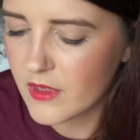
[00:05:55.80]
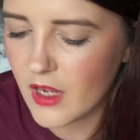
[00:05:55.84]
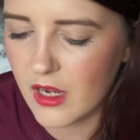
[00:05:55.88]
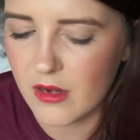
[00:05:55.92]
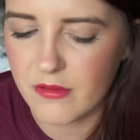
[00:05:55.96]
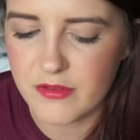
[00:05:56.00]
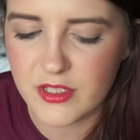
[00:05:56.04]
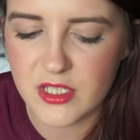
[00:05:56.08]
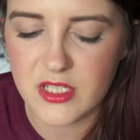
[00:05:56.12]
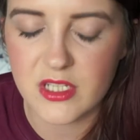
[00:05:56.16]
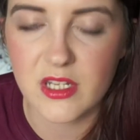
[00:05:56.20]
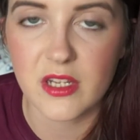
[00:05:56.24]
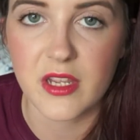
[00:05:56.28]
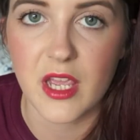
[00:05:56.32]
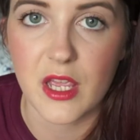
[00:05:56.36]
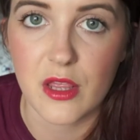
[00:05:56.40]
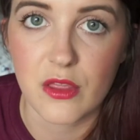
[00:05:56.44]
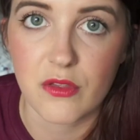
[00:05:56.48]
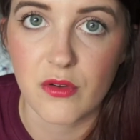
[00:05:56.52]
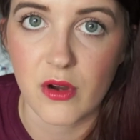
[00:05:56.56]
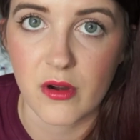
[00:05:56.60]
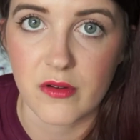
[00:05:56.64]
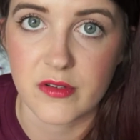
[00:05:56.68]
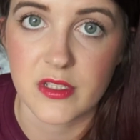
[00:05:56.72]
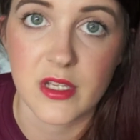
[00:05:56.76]
I was just looking
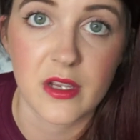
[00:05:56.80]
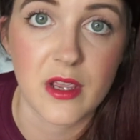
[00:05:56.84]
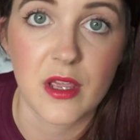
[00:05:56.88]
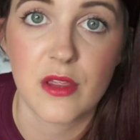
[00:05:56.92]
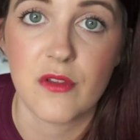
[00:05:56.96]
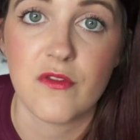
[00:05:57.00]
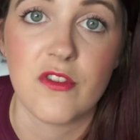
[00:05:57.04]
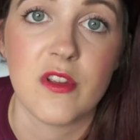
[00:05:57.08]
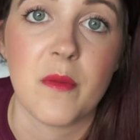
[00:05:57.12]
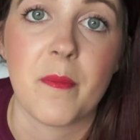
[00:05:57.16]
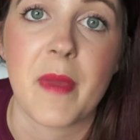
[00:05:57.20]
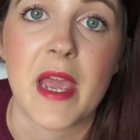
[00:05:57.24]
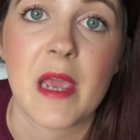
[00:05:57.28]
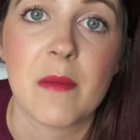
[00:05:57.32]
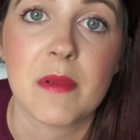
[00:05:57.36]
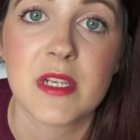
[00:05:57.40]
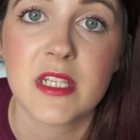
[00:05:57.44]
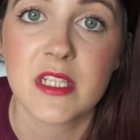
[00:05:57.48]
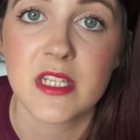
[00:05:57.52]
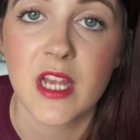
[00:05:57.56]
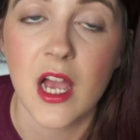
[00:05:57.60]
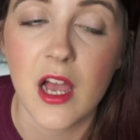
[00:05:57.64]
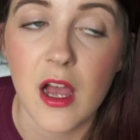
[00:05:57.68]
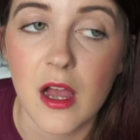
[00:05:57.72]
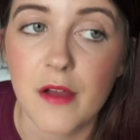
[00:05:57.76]
through, the baby
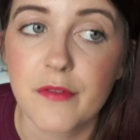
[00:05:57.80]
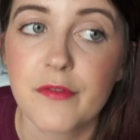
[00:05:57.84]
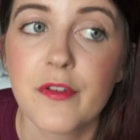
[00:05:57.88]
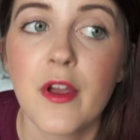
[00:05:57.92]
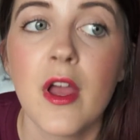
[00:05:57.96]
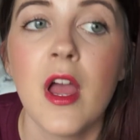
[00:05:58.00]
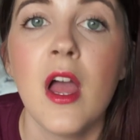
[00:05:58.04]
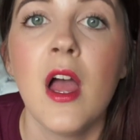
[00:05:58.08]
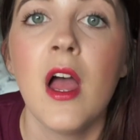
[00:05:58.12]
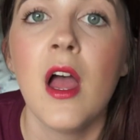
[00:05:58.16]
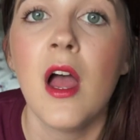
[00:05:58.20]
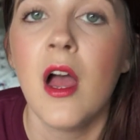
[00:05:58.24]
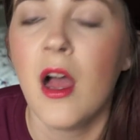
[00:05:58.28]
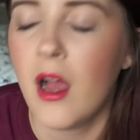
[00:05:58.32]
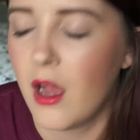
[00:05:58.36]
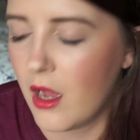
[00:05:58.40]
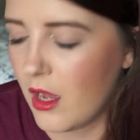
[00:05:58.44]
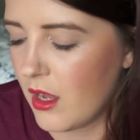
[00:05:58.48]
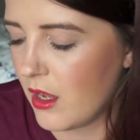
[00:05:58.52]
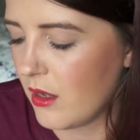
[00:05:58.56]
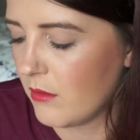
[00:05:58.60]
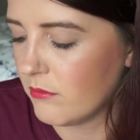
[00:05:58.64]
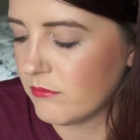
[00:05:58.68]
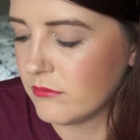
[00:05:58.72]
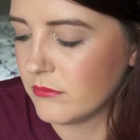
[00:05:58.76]
stuff,
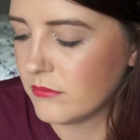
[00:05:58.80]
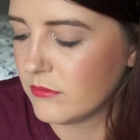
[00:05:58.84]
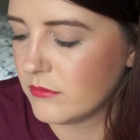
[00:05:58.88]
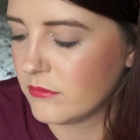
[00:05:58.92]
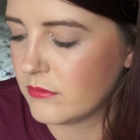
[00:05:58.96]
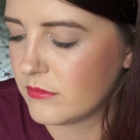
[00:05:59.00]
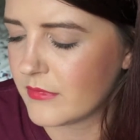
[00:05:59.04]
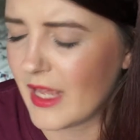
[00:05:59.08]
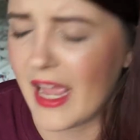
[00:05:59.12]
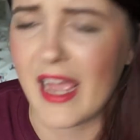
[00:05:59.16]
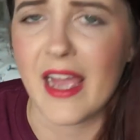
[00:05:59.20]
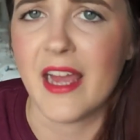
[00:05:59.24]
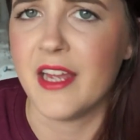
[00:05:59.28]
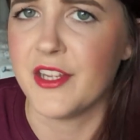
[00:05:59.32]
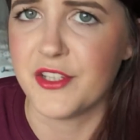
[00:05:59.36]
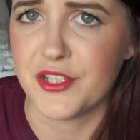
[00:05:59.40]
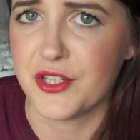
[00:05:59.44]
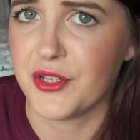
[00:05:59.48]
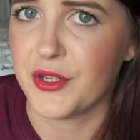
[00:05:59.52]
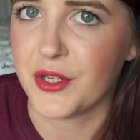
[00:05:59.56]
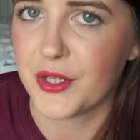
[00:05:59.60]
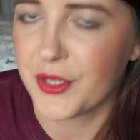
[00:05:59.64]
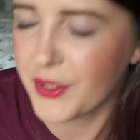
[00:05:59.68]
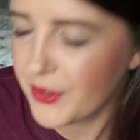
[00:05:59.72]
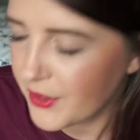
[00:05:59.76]
as
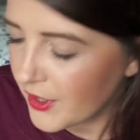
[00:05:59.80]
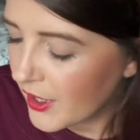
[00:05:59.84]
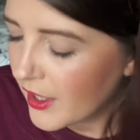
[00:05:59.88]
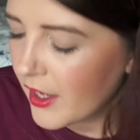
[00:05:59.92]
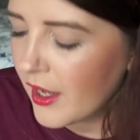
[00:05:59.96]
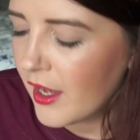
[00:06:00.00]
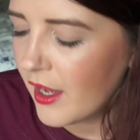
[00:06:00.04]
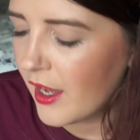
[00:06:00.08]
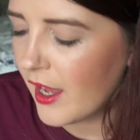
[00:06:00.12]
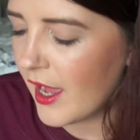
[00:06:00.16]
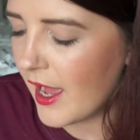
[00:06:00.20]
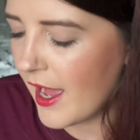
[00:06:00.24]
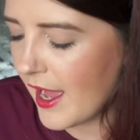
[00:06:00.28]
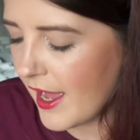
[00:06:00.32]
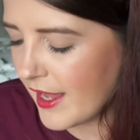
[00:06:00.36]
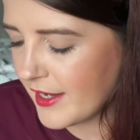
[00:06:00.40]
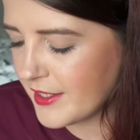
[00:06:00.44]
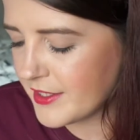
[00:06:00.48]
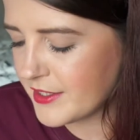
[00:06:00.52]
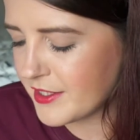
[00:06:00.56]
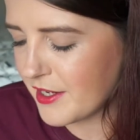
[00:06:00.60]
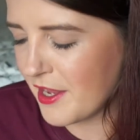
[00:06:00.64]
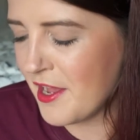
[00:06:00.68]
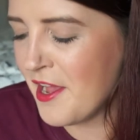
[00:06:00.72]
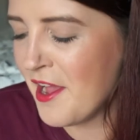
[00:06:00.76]
you do,
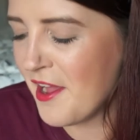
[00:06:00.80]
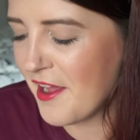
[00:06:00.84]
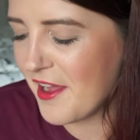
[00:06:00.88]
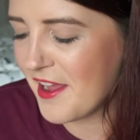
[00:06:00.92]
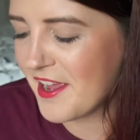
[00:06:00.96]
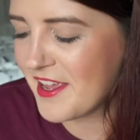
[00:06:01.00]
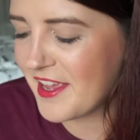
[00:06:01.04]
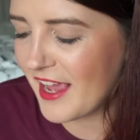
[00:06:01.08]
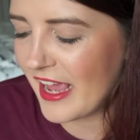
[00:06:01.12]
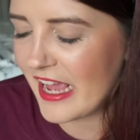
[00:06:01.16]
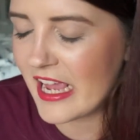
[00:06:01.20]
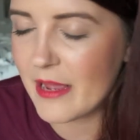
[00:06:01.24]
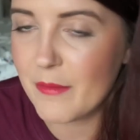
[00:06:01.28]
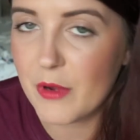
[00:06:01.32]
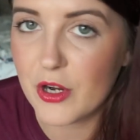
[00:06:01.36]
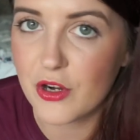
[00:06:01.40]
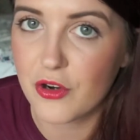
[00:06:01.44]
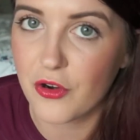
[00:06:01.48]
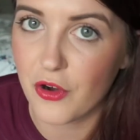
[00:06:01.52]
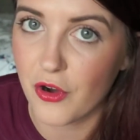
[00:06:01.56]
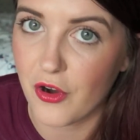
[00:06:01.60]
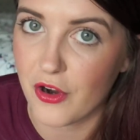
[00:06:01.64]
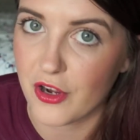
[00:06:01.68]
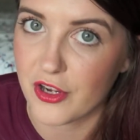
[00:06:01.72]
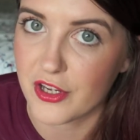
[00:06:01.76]
and I came
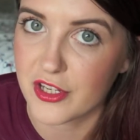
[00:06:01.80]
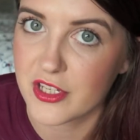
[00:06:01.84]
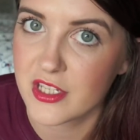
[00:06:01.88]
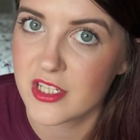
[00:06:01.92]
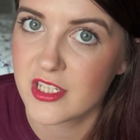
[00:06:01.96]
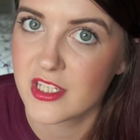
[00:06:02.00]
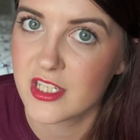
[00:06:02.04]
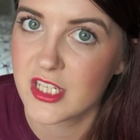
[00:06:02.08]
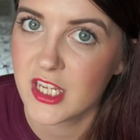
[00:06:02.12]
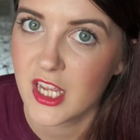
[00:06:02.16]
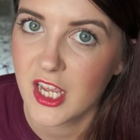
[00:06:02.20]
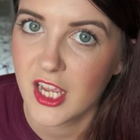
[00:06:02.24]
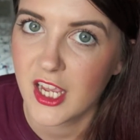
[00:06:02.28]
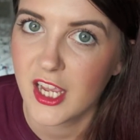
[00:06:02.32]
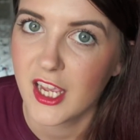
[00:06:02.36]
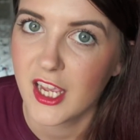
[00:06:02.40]
across